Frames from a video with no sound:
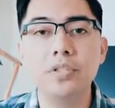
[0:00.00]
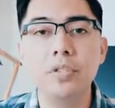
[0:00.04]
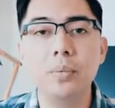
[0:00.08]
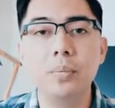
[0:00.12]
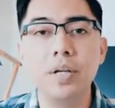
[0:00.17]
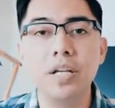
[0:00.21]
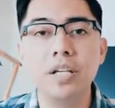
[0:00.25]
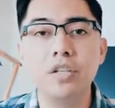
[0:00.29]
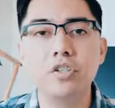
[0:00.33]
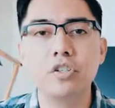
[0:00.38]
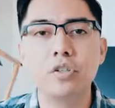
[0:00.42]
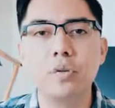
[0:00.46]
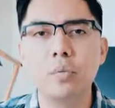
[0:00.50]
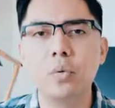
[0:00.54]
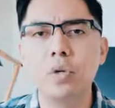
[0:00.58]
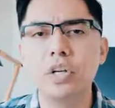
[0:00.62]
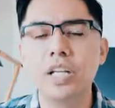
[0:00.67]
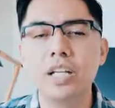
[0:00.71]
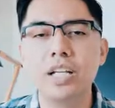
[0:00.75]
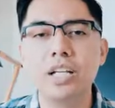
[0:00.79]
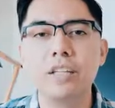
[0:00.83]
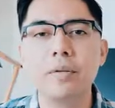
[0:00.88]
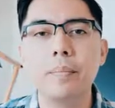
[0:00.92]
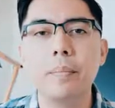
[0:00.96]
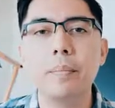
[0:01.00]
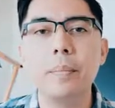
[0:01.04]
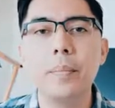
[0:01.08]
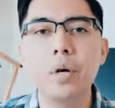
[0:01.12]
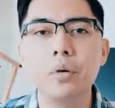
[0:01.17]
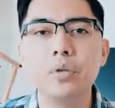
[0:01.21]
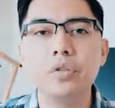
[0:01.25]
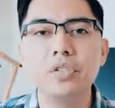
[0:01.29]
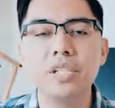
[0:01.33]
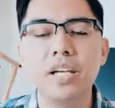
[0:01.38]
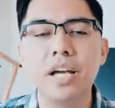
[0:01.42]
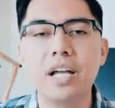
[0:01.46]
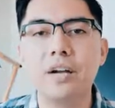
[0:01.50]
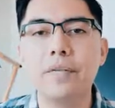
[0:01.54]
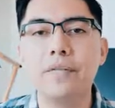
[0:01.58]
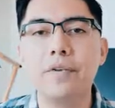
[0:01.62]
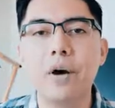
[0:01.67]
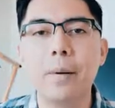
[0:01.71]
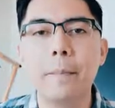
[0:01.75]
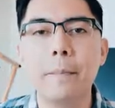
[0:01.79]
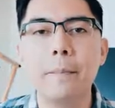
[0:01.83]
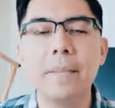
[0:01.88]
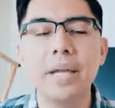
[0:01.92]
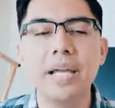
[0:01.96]
to make sure we're getting the most out of
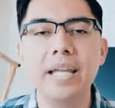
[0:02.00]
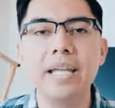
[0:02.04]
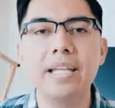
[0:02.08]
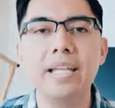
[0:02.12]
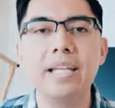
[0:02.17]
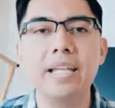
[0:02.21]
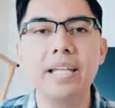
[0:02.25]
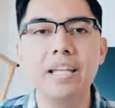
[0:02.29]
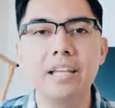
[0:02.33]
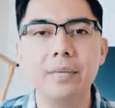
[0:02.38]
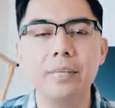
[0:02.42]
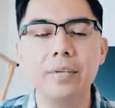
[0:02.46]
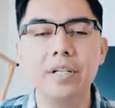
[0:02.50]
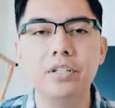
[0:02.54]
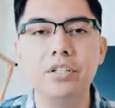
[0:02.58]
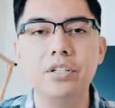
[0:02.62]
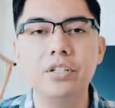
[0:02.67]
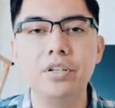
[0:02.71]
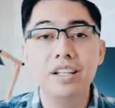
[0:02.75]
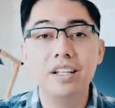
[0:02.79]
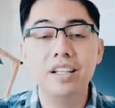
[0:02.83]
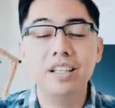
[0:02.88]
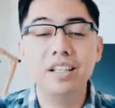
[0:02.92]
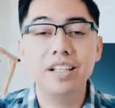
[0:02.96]
our main image.